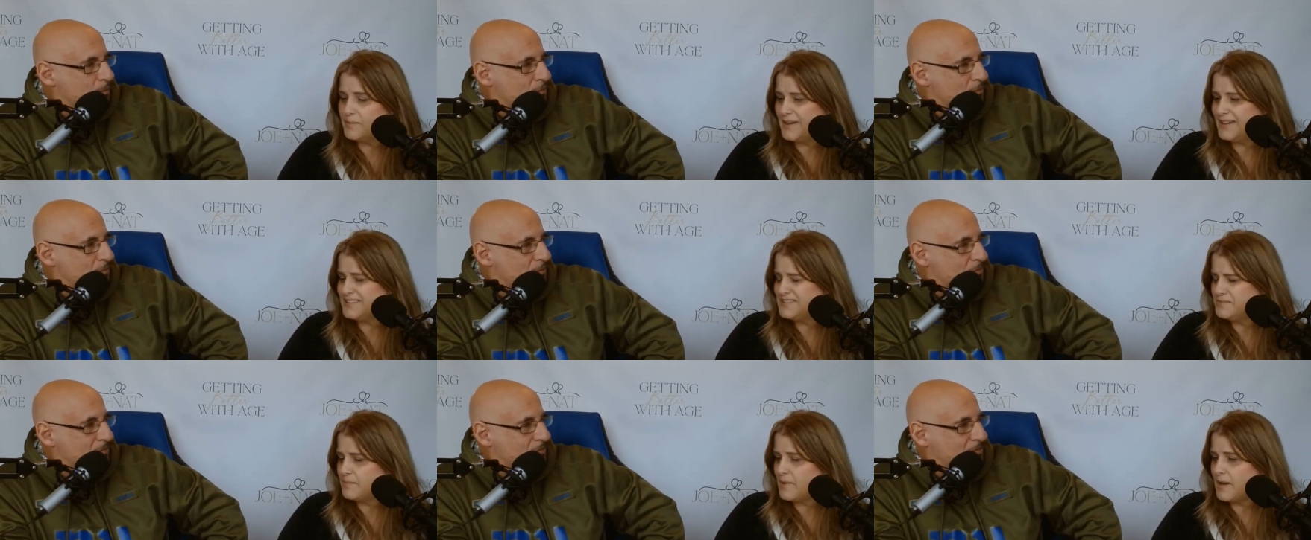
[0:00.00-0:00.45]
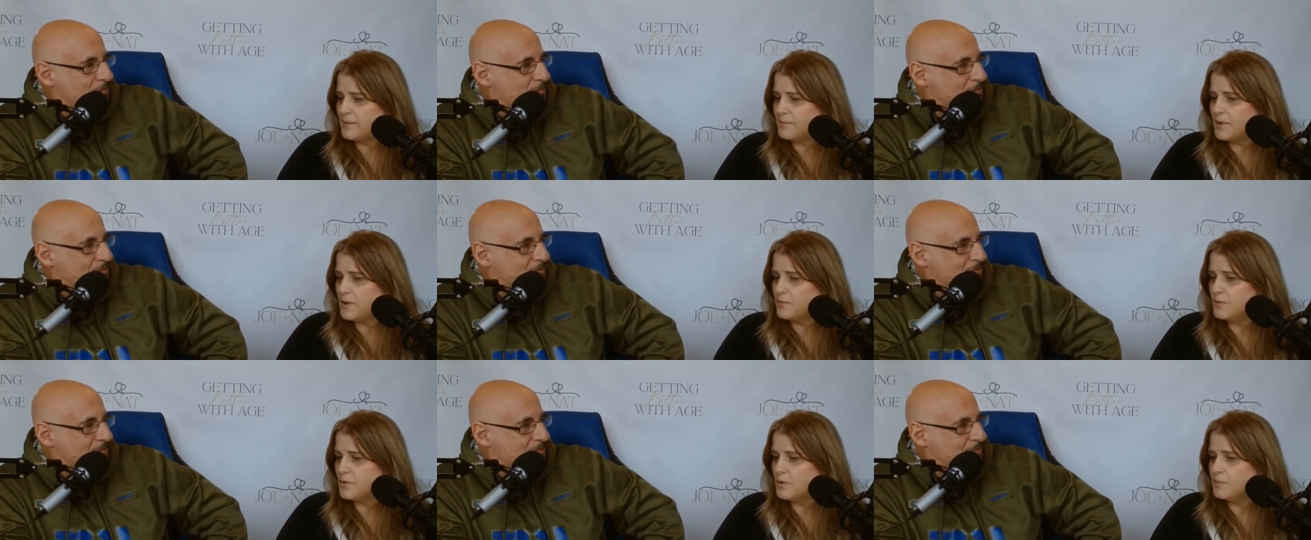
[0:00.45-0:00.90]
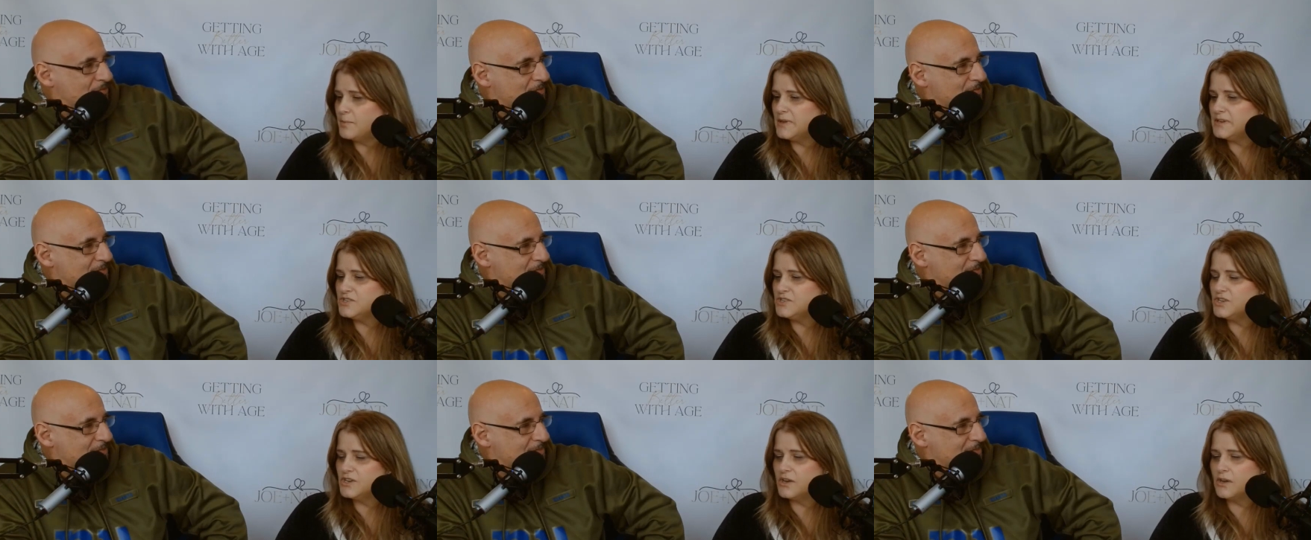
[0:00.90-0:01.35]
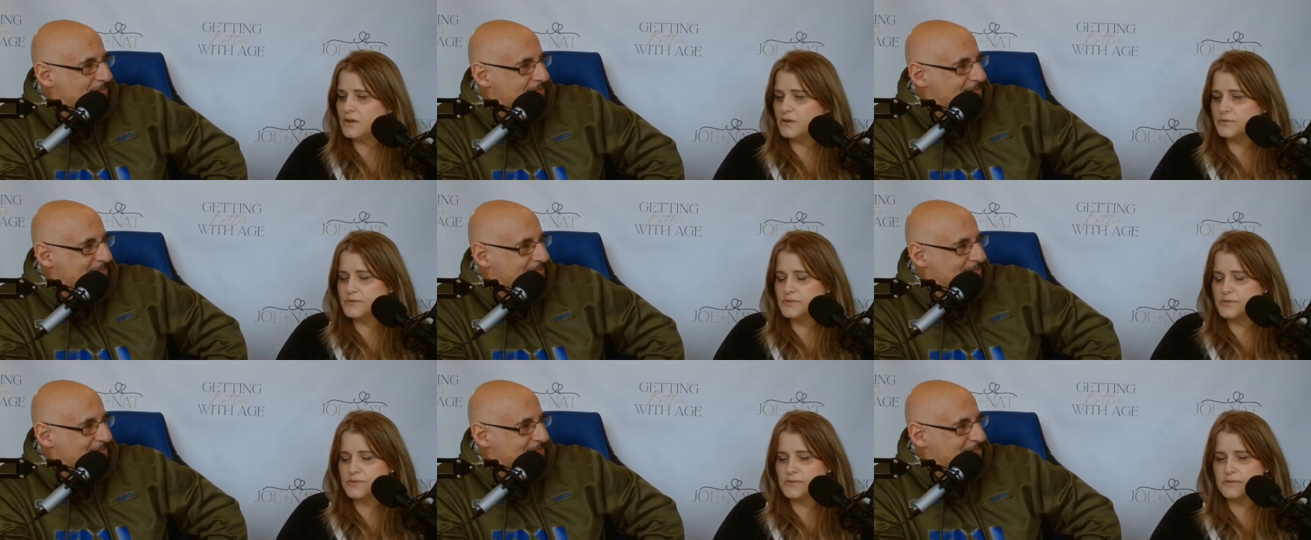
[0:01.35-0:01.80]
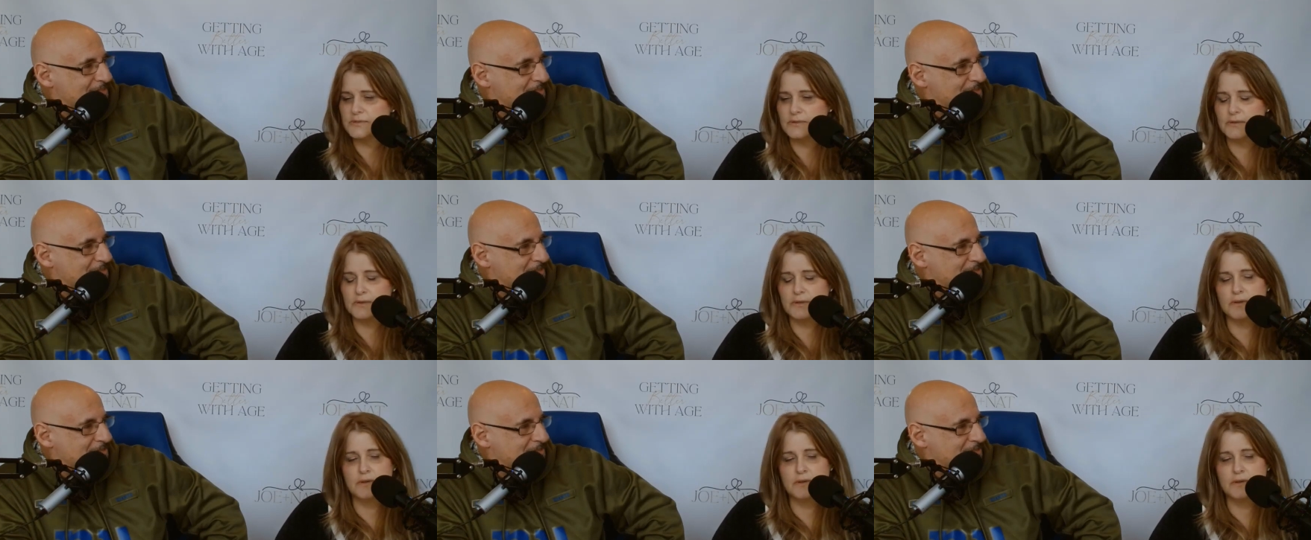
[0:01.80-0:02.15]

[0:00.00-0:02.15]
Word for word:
Speaker 1: passed by my room and she goes,